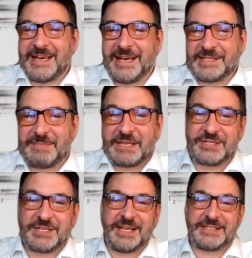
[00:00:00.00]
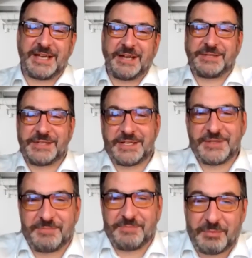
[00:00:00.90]
especially as
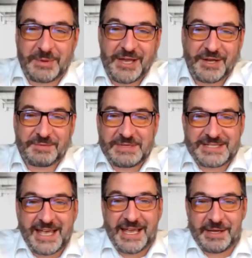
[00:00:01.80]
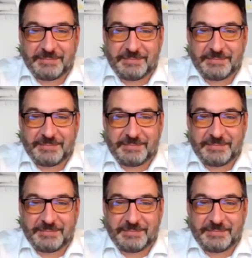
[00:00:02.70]
you probably heard me say,